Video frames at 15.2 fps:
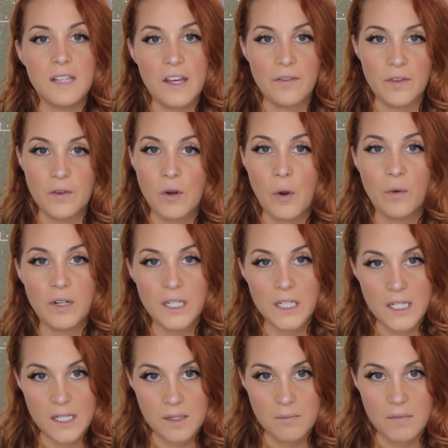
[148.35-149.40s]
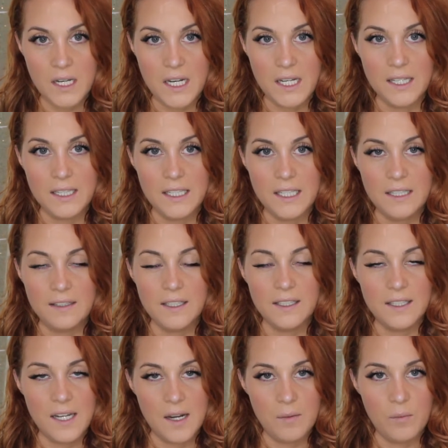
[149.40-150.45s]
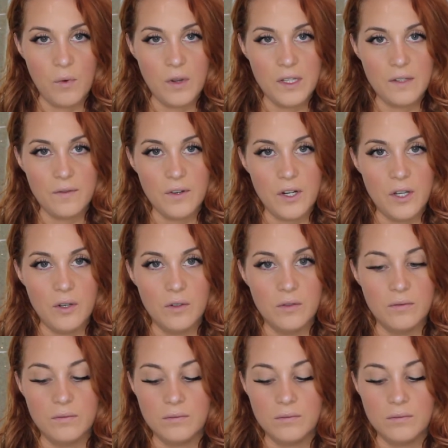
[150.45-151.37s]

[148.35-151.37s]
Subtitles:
If you know what it is immediately, then 10 points for you.